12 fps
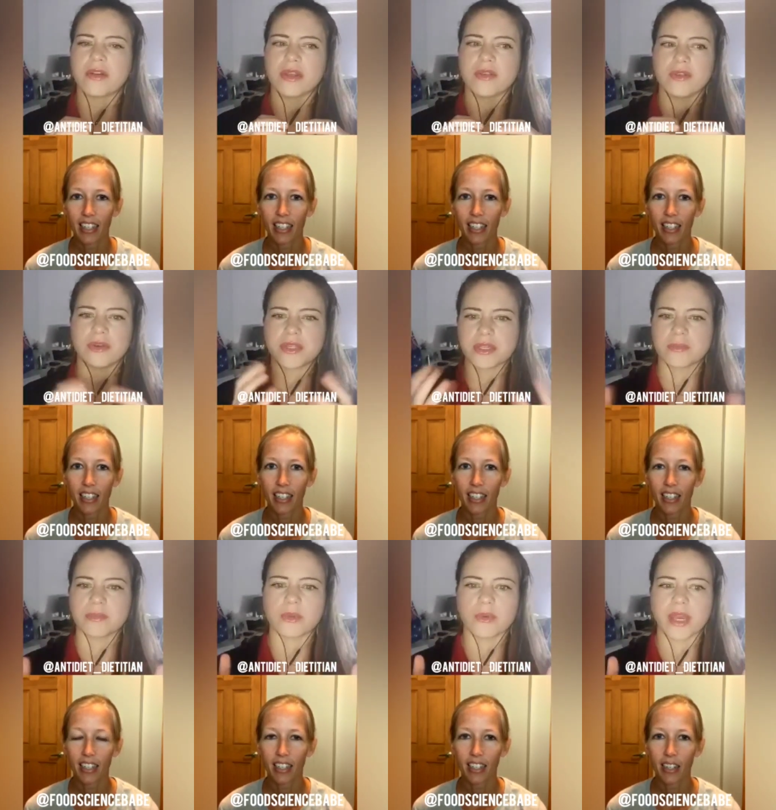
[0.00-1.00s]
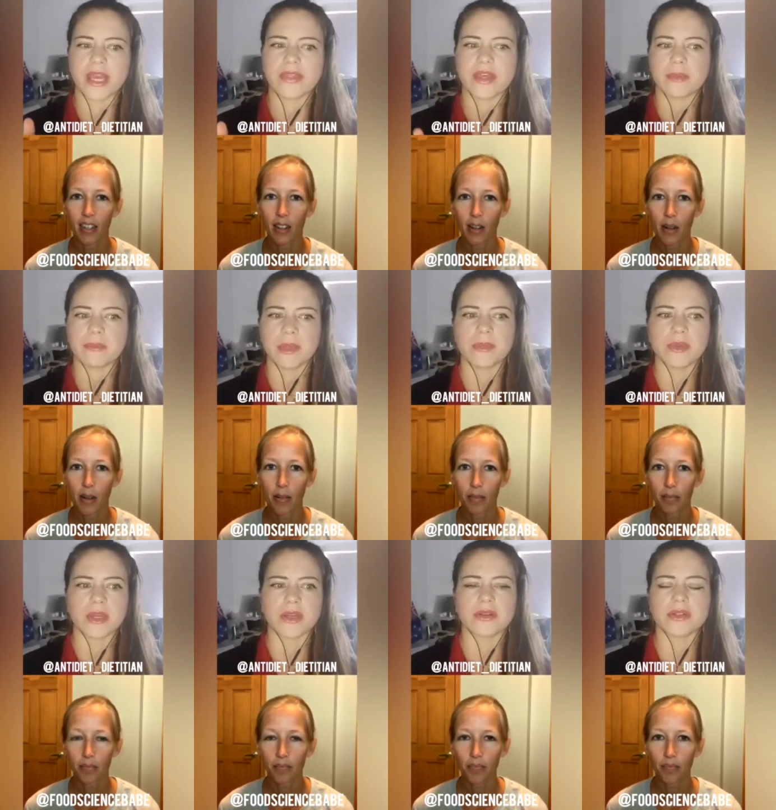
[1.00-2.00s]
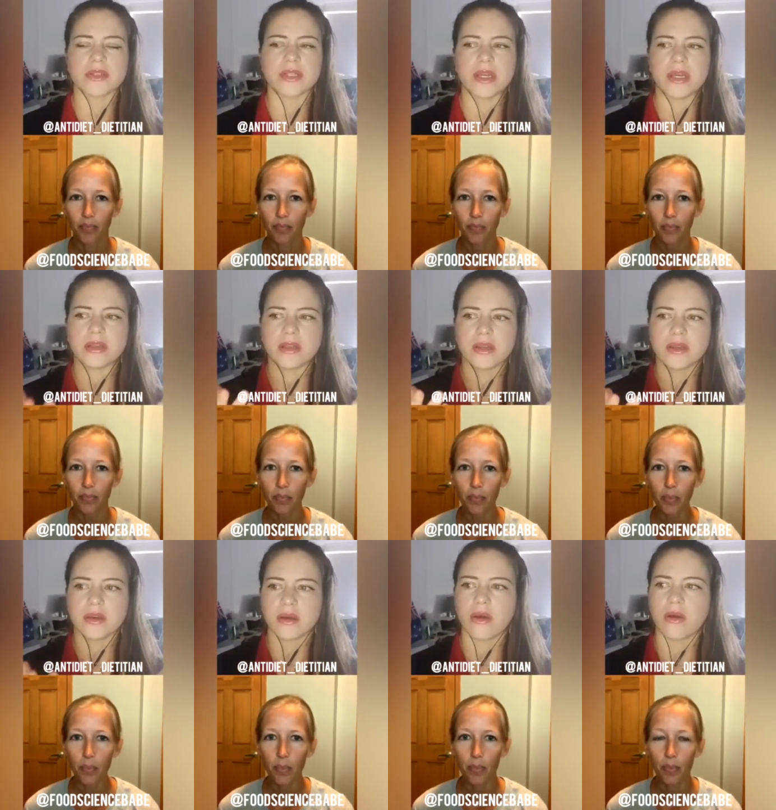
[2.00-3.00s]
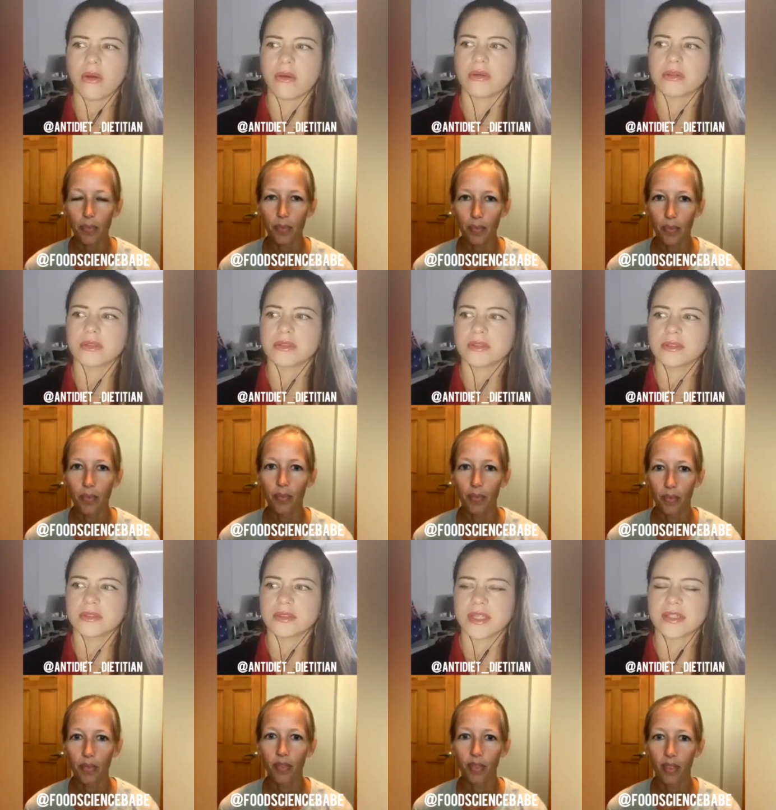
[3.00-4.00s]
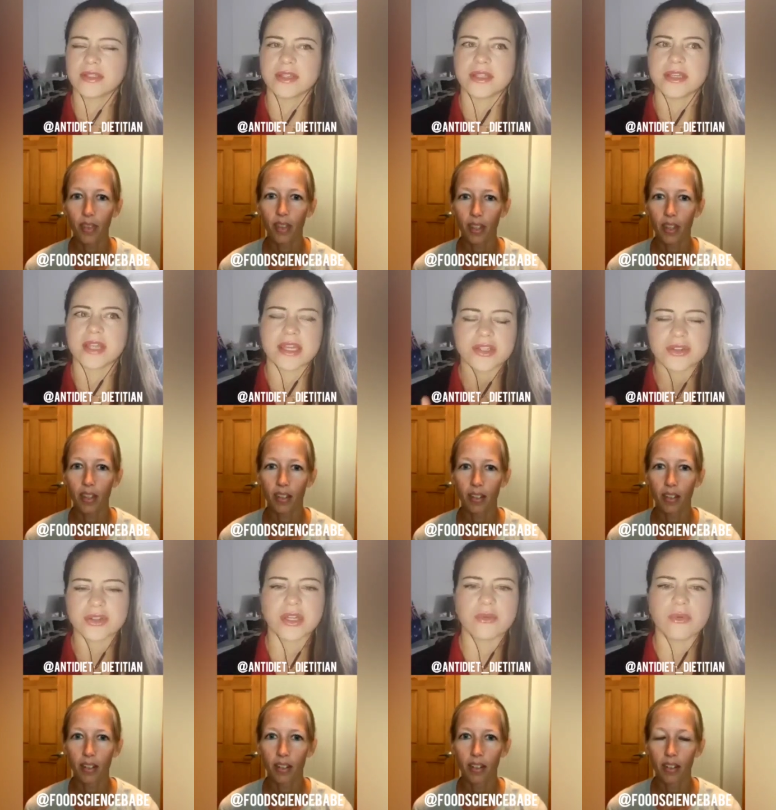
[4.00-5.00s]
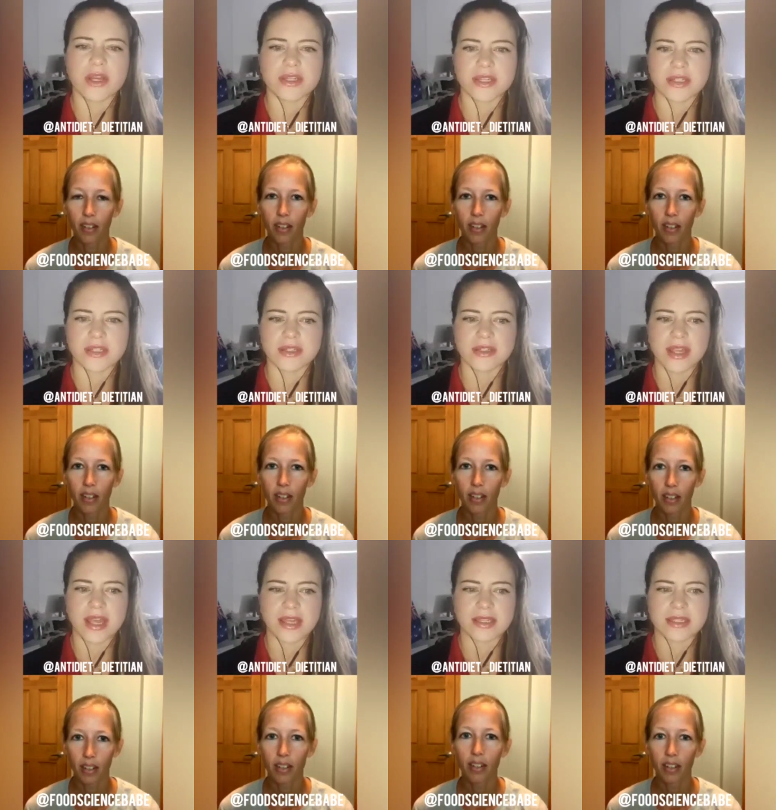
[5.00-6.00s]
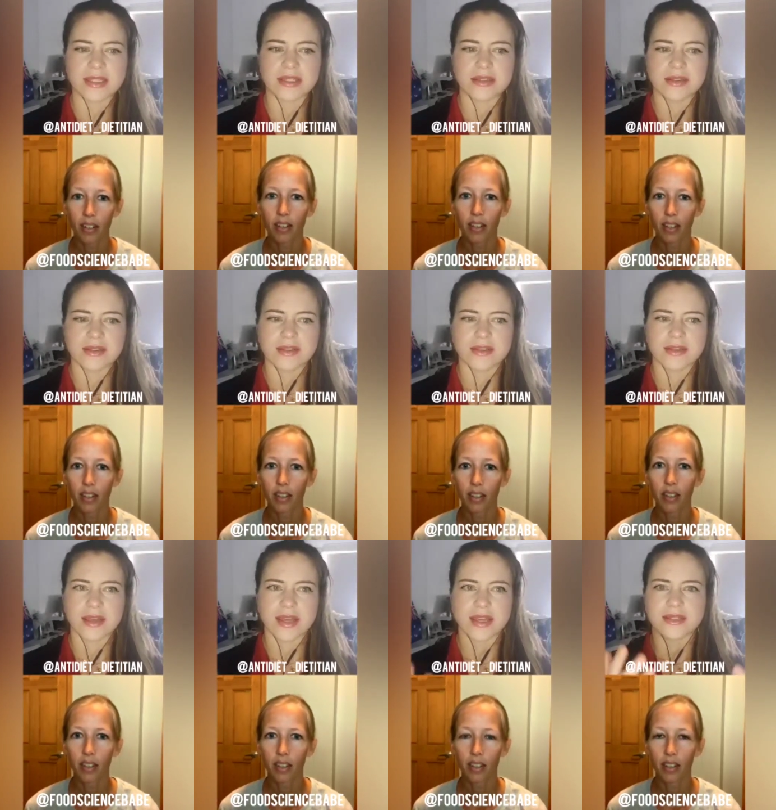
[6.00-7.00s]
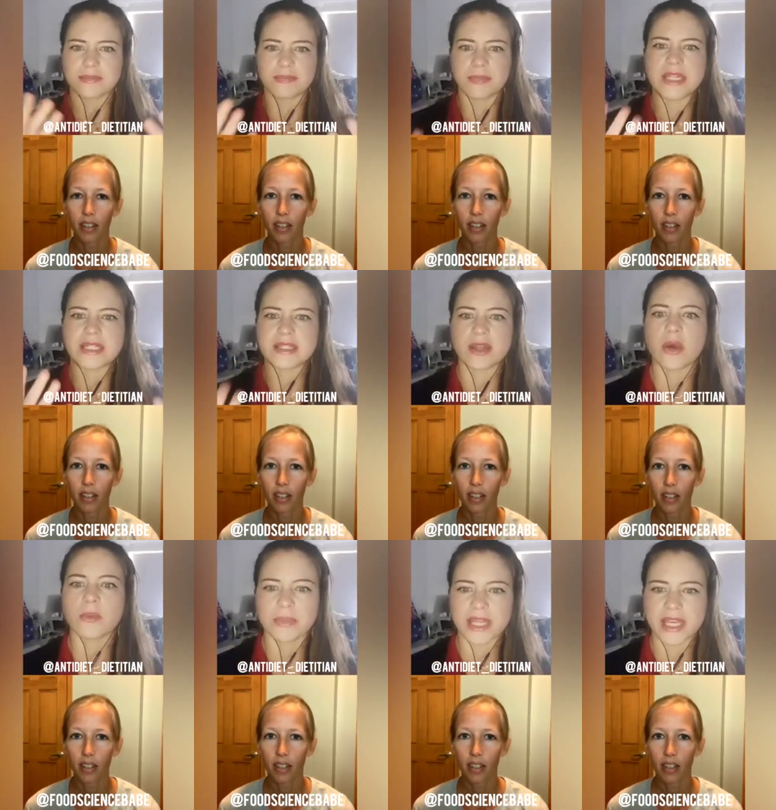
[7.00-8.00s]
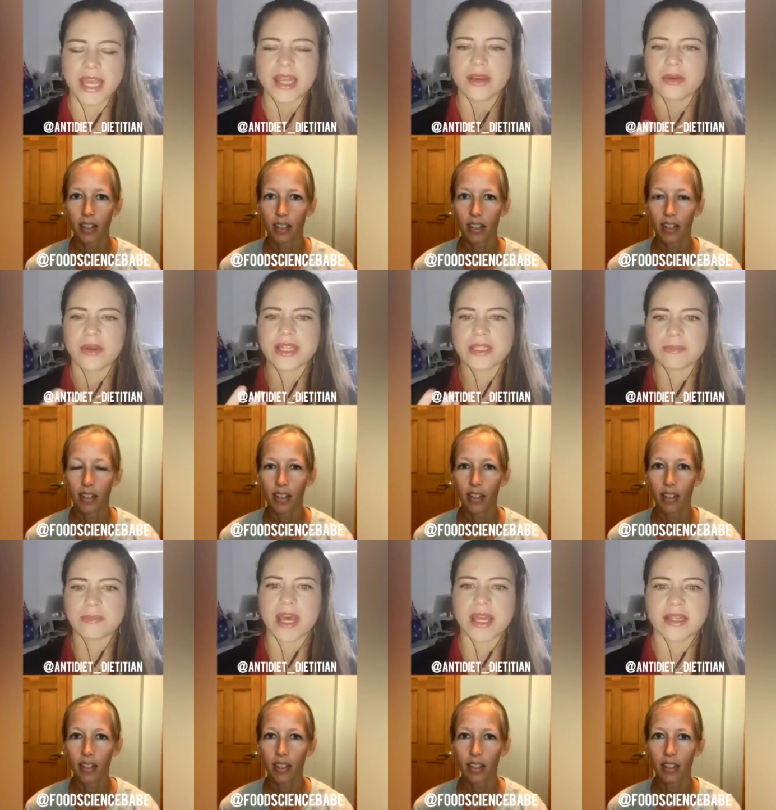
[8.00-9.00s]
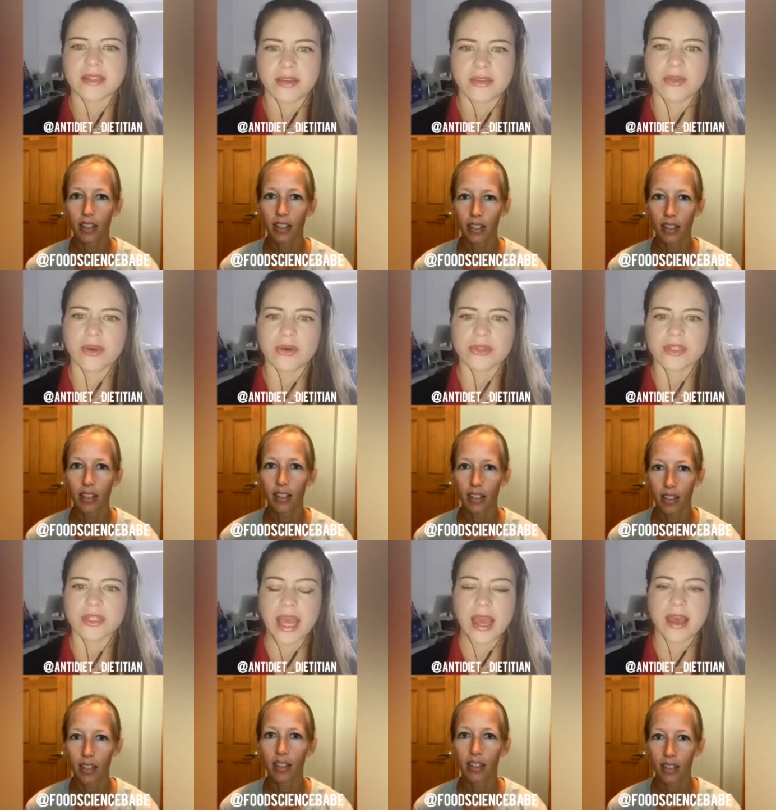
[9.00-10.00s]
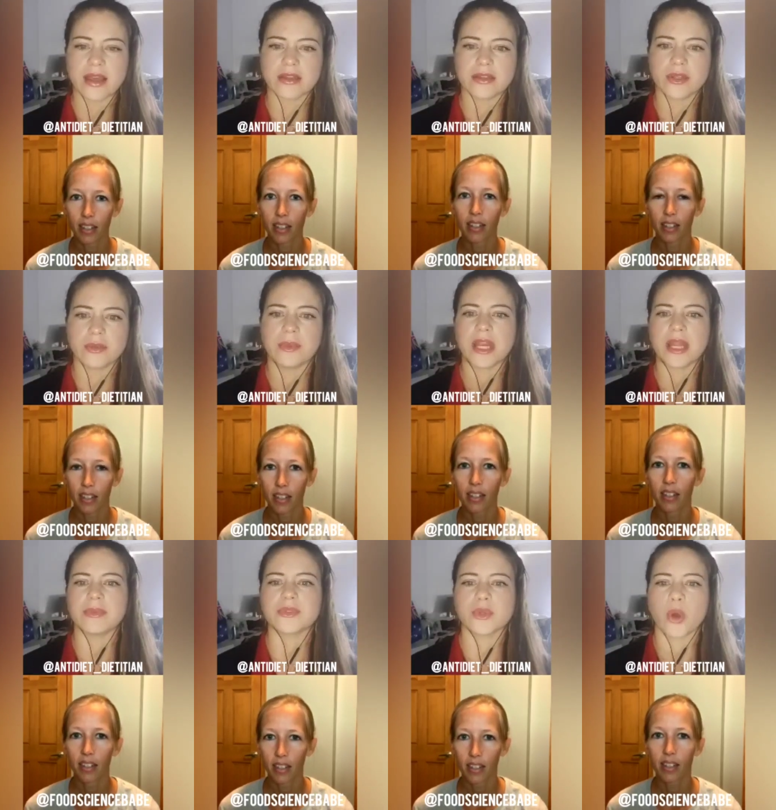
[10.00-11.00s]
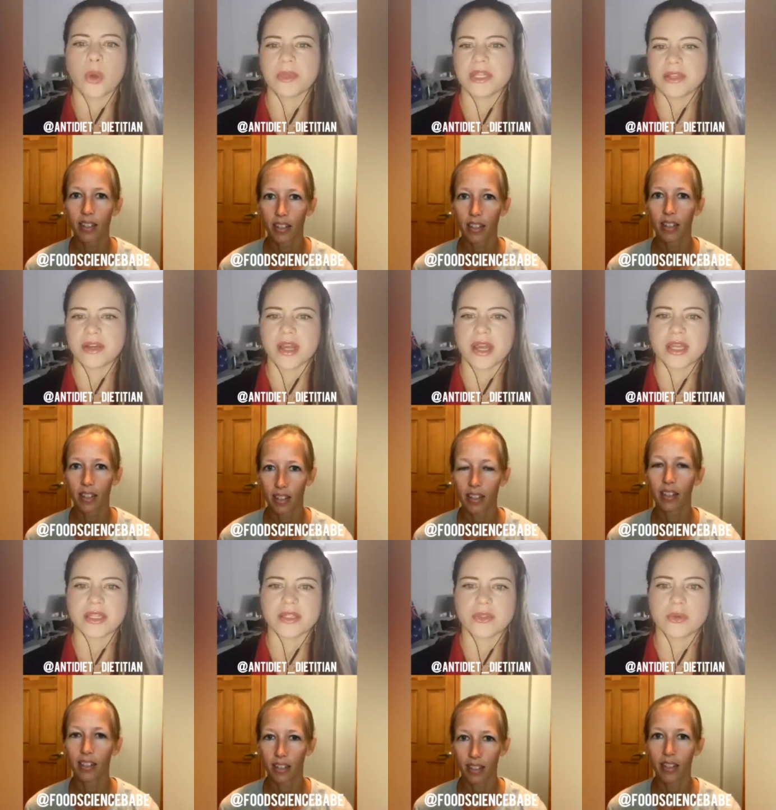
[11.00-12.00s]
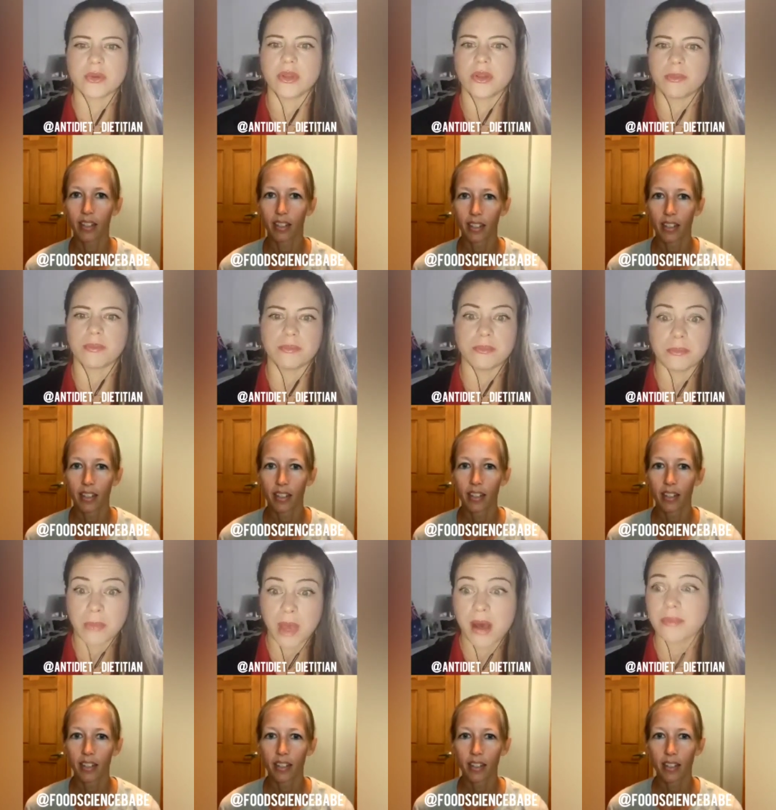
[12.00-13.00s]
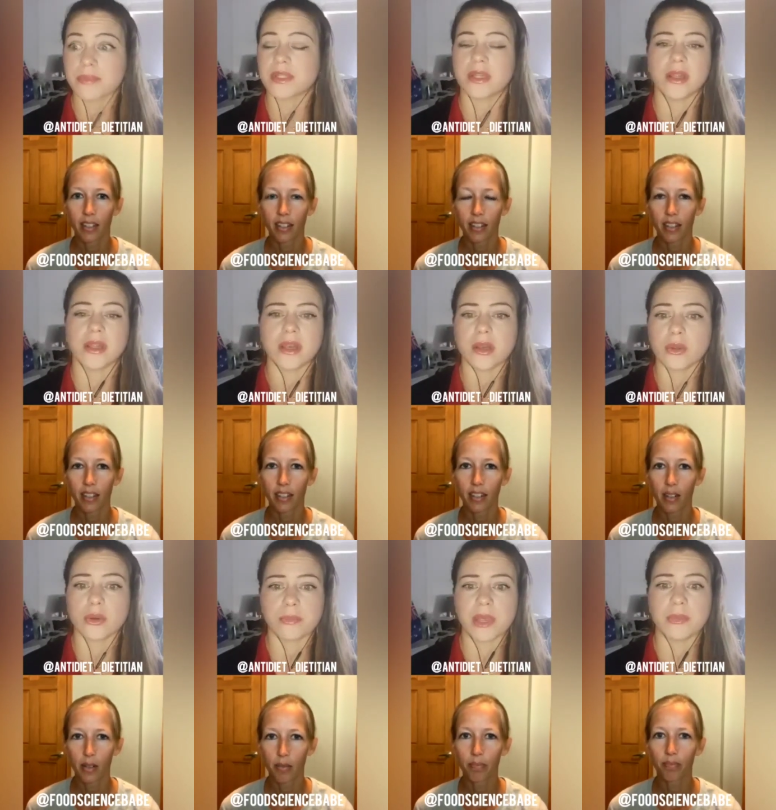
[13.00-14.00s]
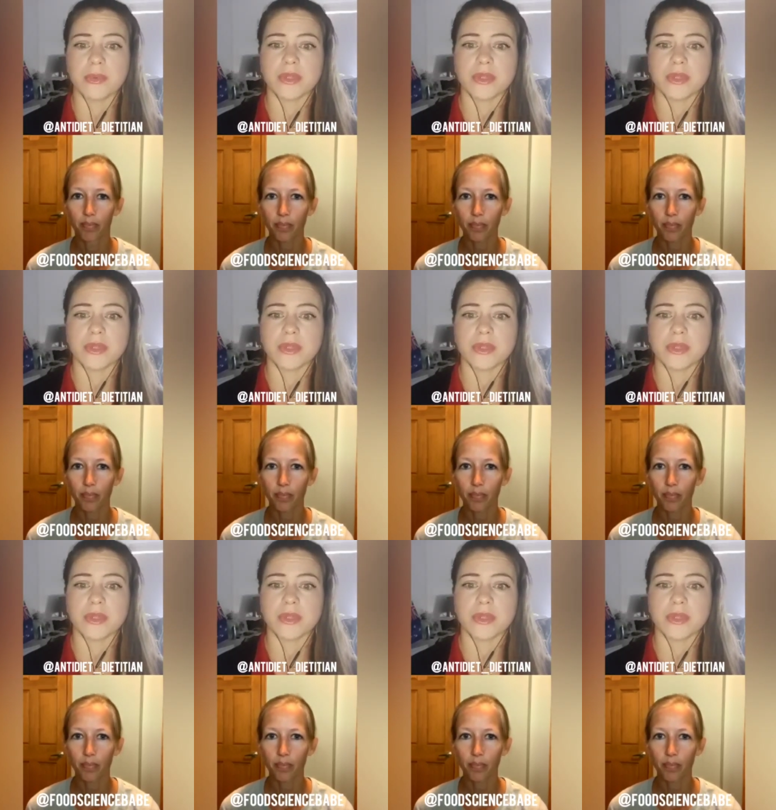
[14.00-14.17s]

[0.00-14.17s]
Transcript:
Speaker 1: very simple way that people can understand oh this this actually wasn't as as as complicated as bad as I thought, and you've been able to open their eyes to a lot of moms, a lot a lot of people that